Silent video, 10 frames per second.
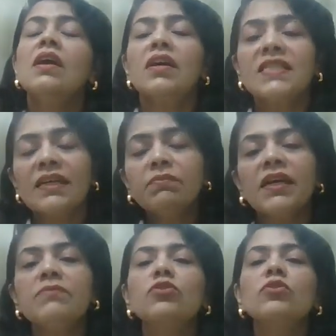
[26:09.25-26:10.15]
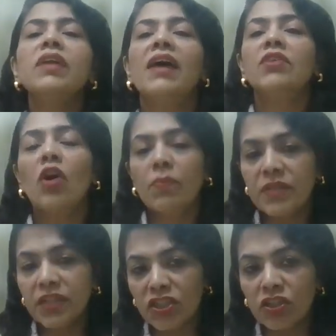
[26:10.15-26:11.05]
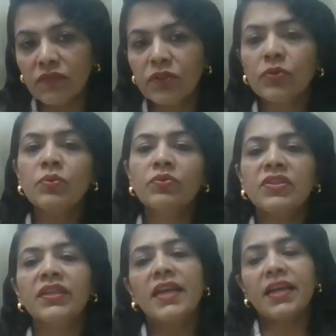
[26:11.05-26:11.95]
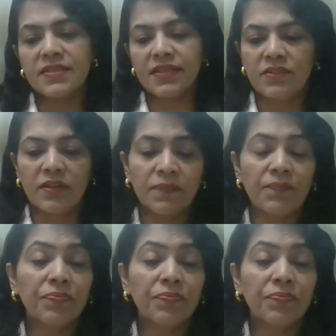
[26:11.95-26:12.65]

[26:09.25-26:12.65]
and sometimes you could have a combination of 2, 3, etc.